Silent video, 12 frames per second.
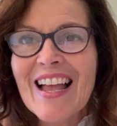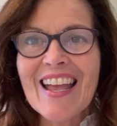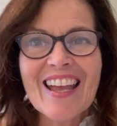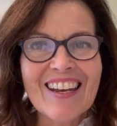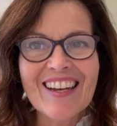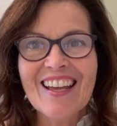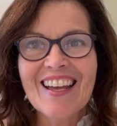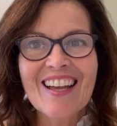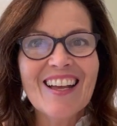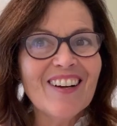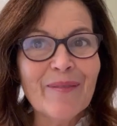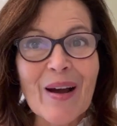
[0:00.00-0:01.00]
and
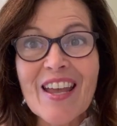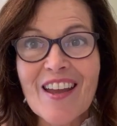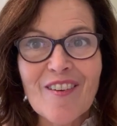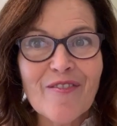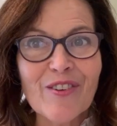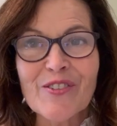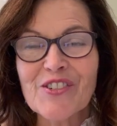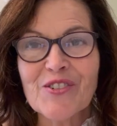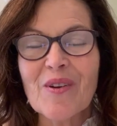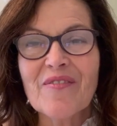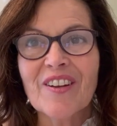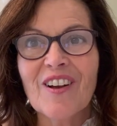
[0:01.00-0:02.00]
my hair feels
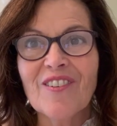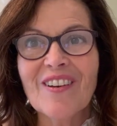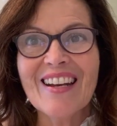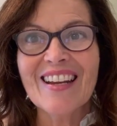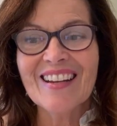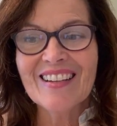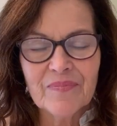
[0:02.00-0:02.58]
terrific already.